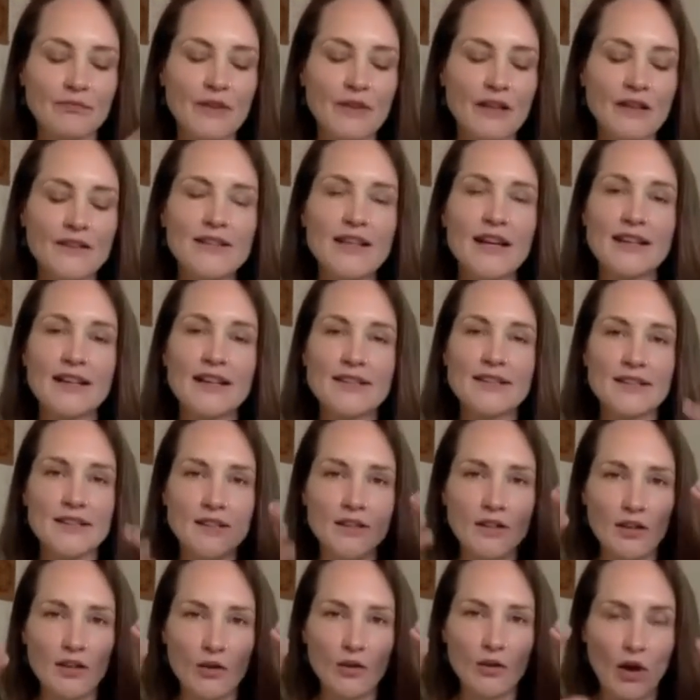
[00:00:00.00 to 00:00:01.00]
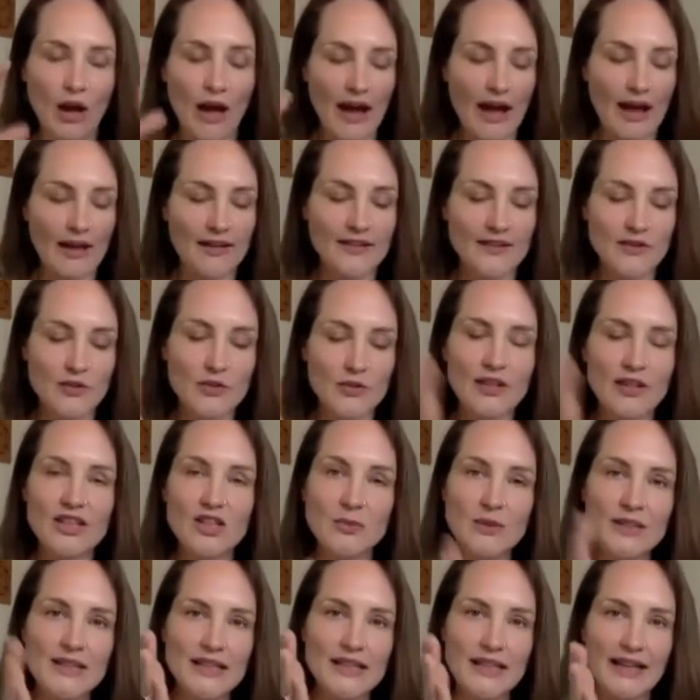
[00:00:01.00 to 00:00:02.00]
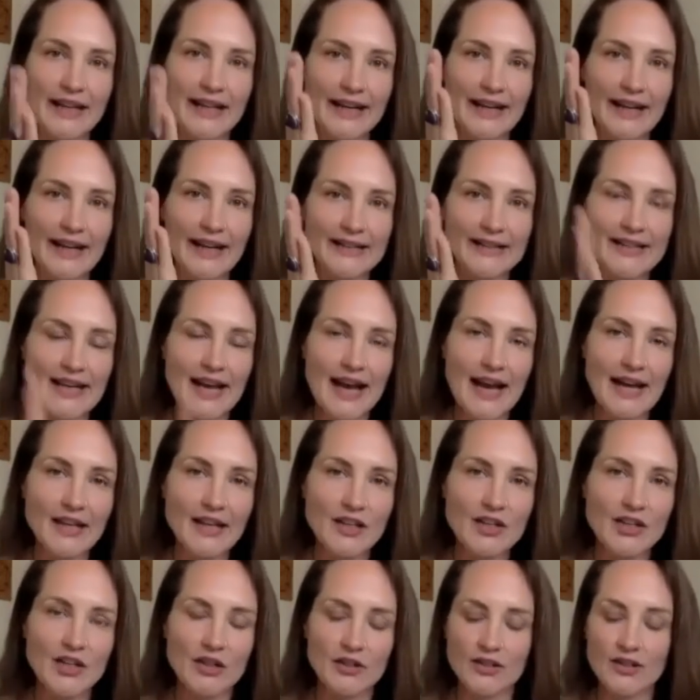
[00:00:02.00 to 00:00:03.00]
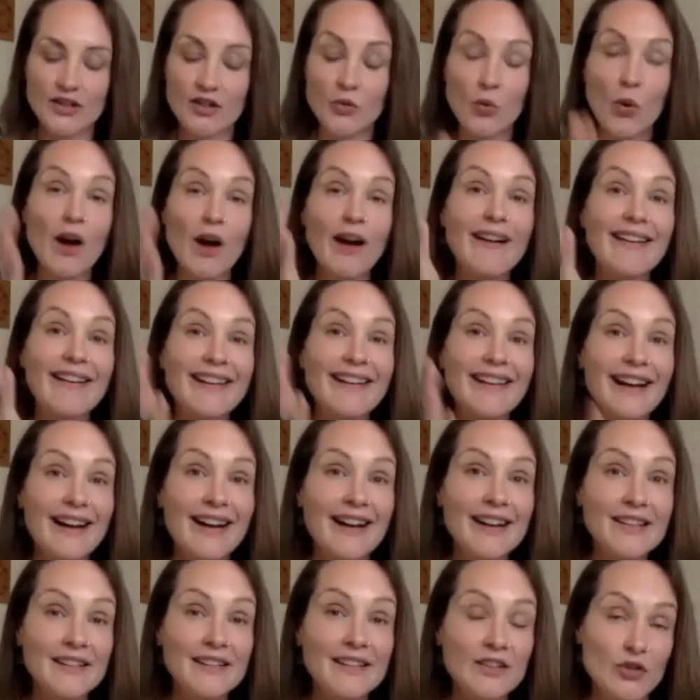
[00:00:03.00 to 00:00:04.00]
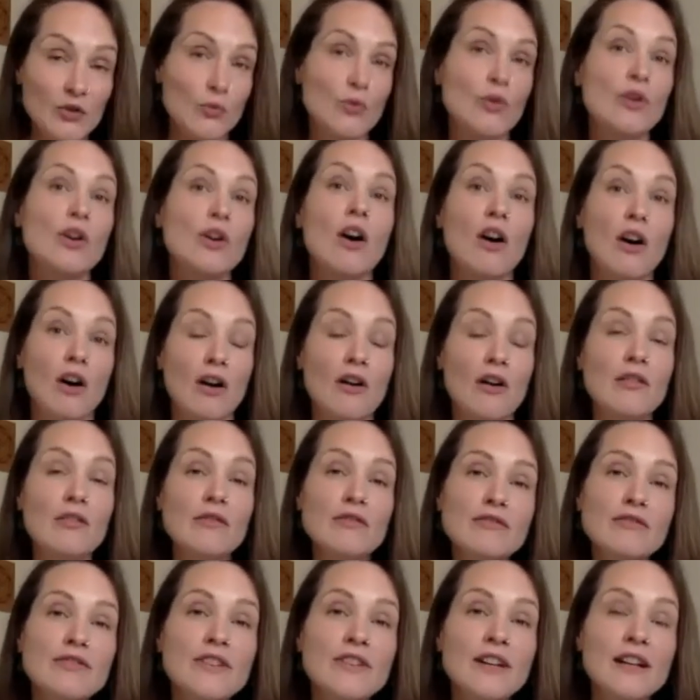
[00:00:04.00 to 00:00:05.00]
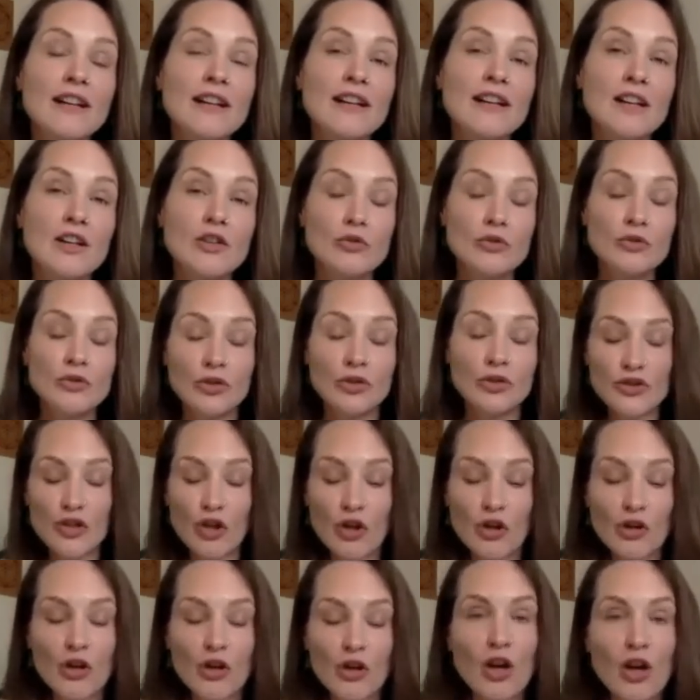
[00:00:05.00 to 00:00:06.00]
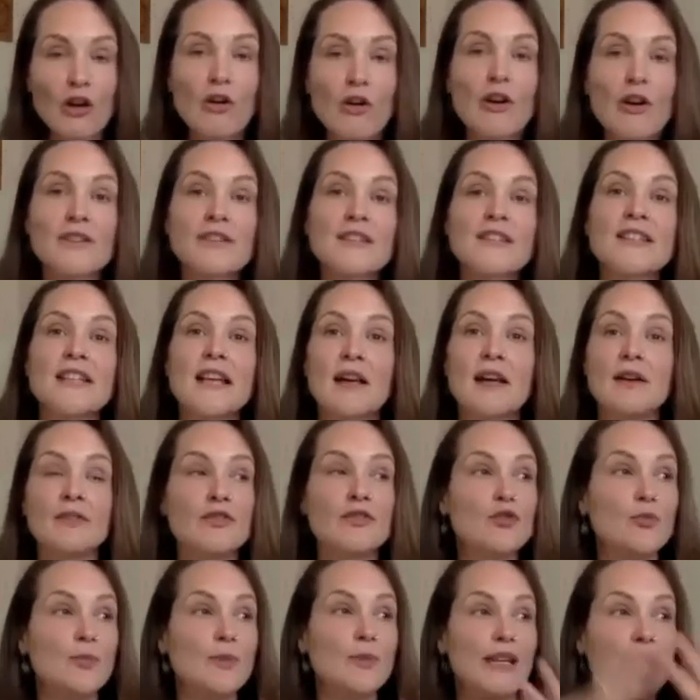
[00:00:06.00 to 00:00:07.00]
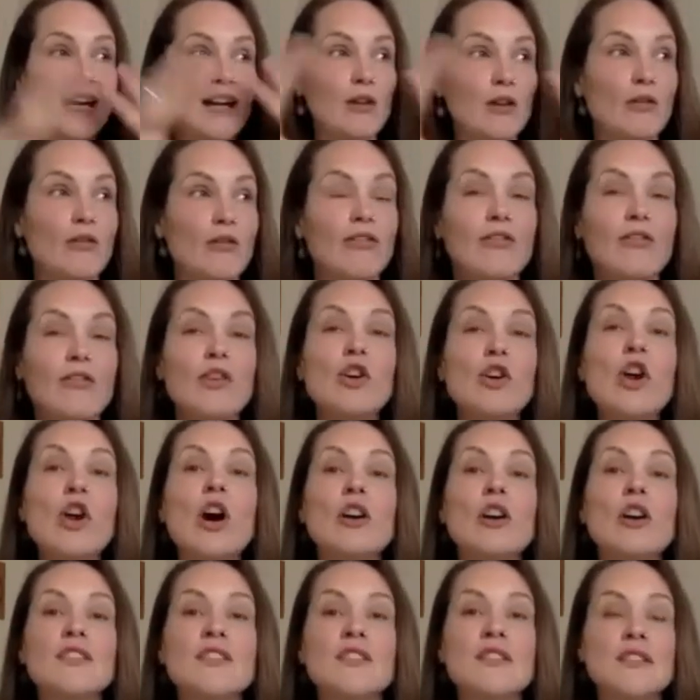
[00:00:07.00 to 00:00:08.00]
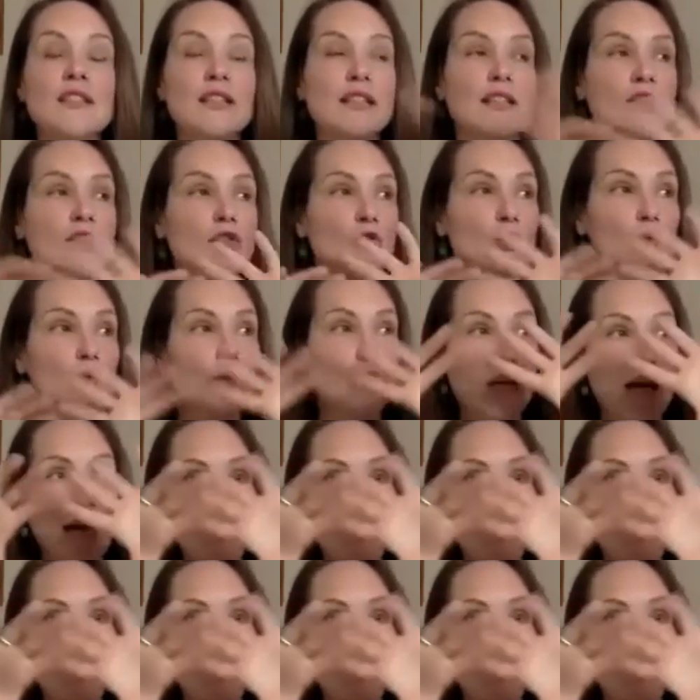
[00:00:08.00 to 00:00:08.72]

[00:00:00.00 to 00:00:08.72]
that as soon as we take aligned actions to align to love, to not allow ourselves to be kind of lost into